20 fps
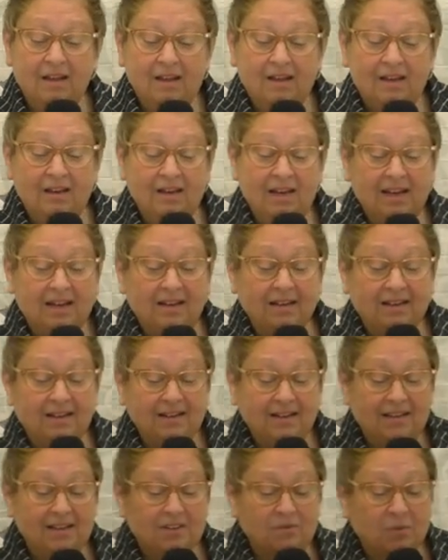Nick
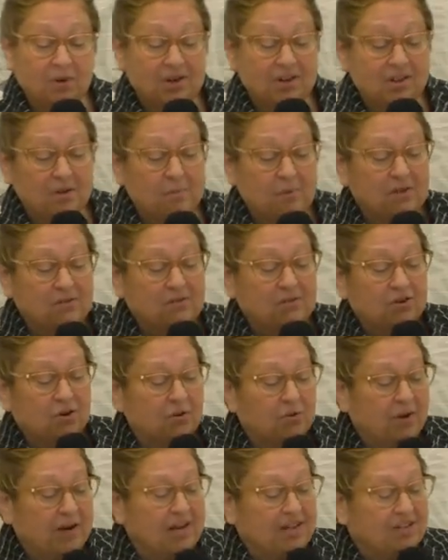is one of the most
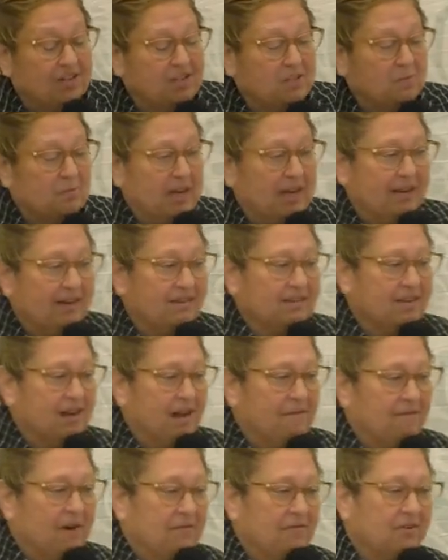courageous beings
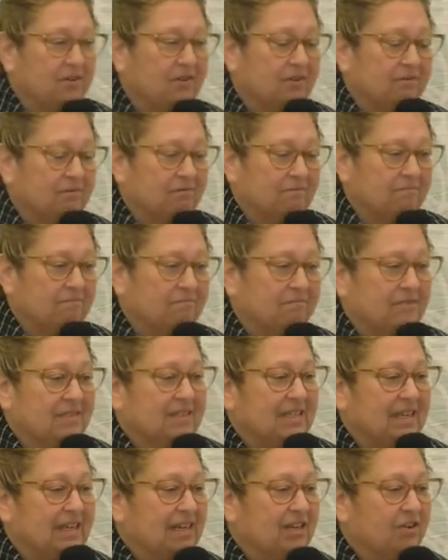I've ever
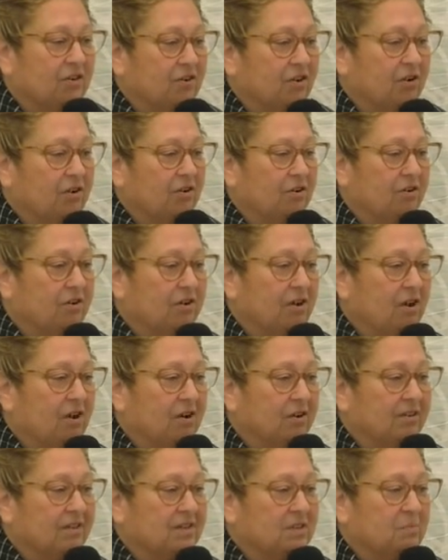seen or heard
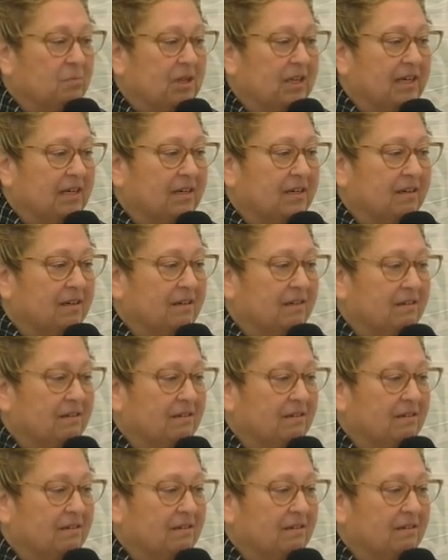on this planet.